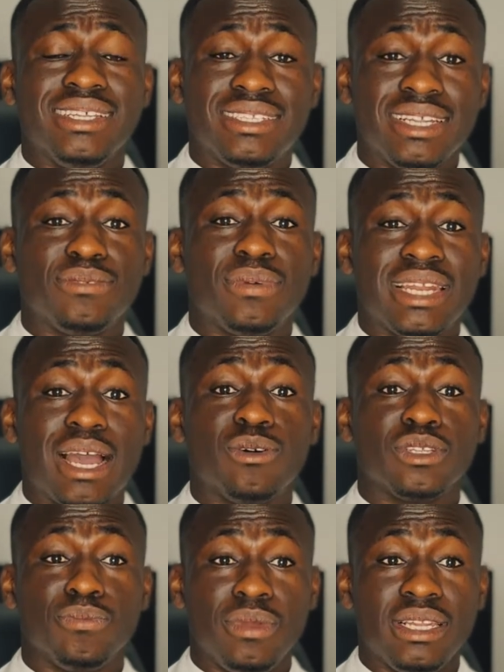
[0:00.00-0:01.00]
statement that
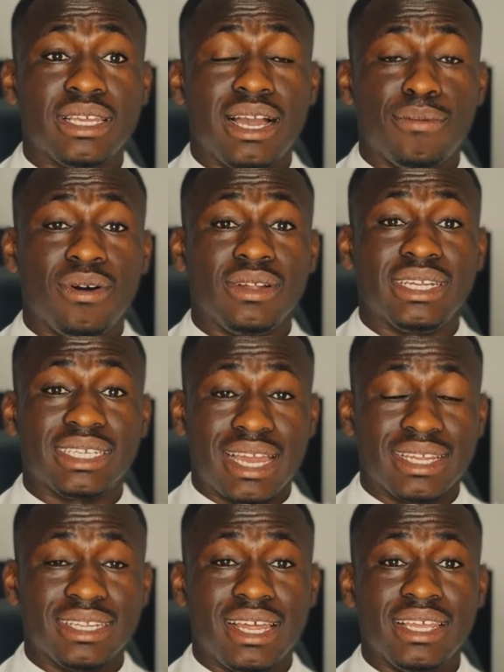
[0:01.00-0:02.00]
was made about the
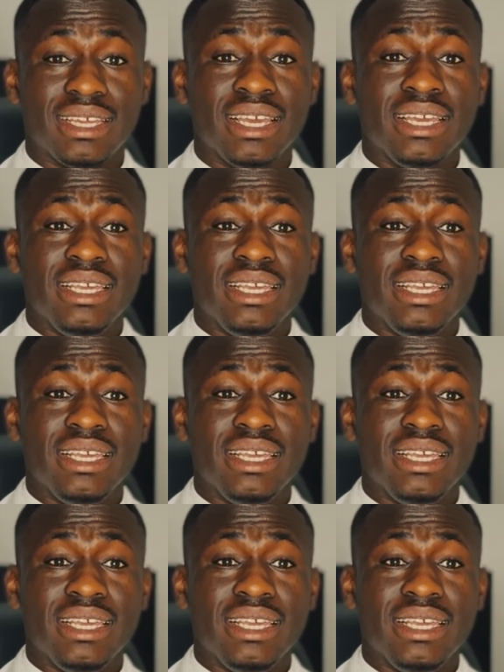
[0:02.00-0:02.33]
Titanic.